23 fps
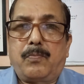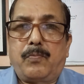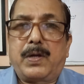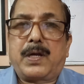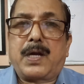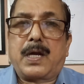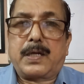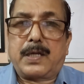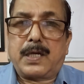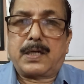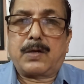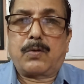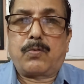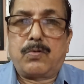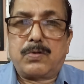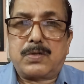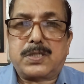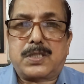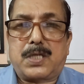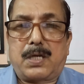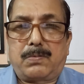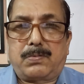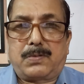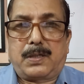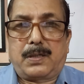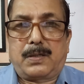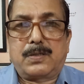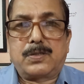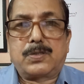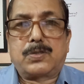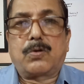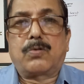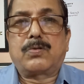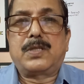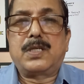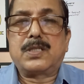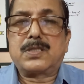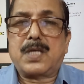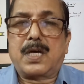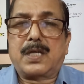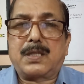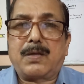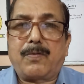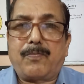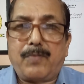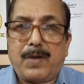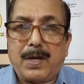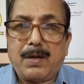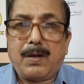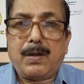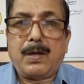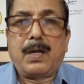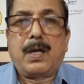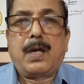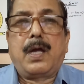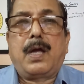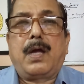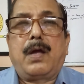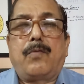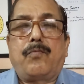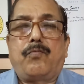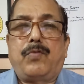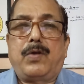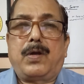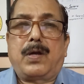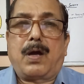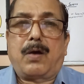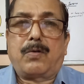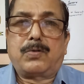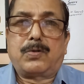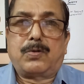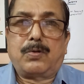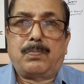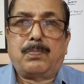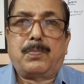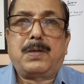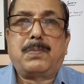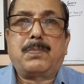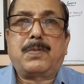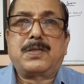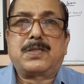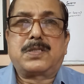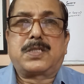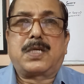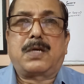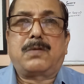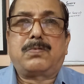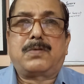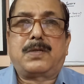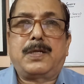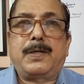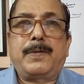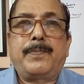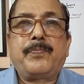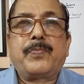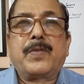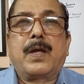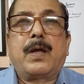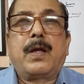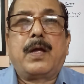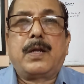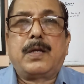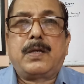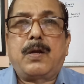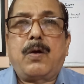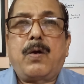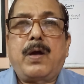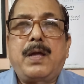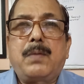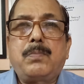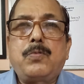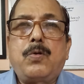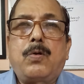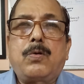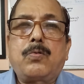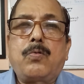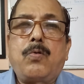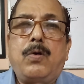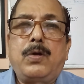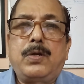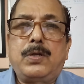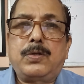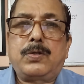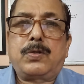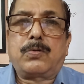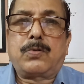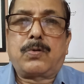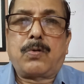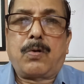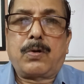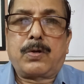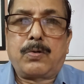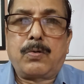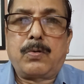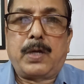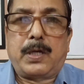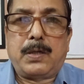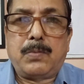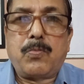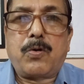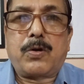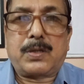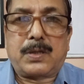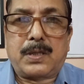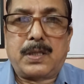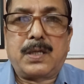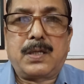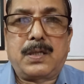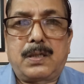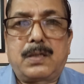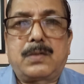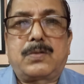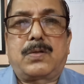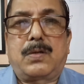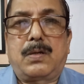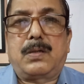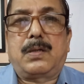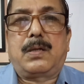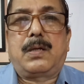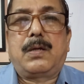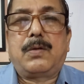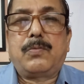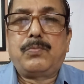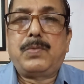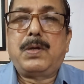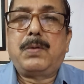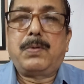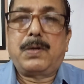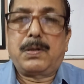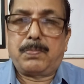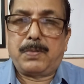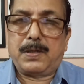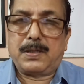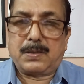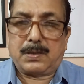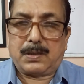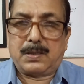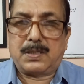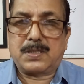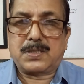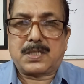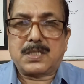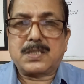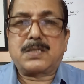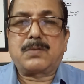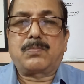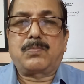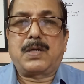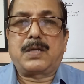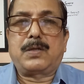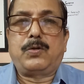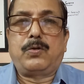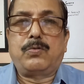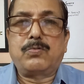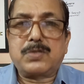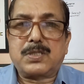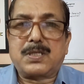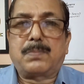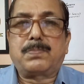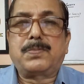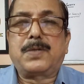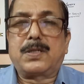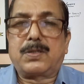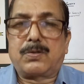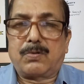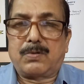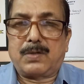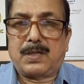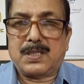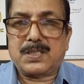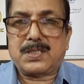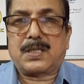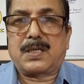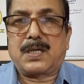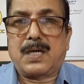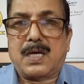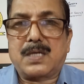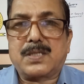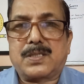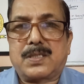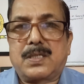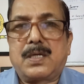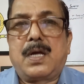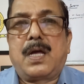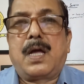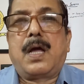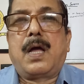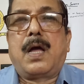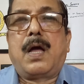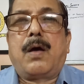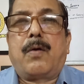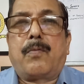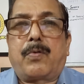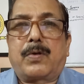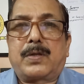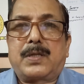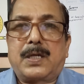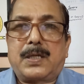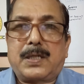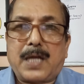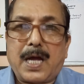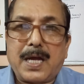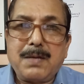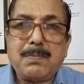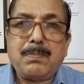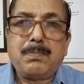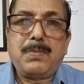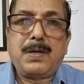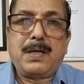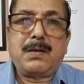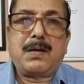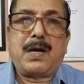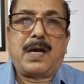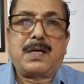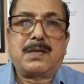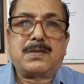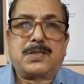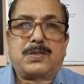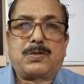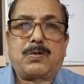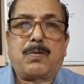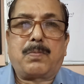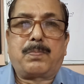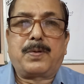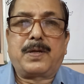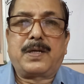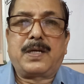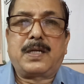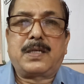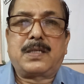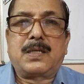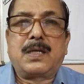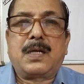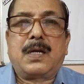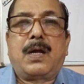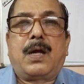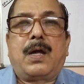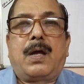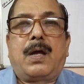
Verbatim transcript: get a good safety. So these are the way we have to implement safety. Now I am not going to talk you any more thing. We will be discussing a new subject on next class. For the time being, I am stopping it.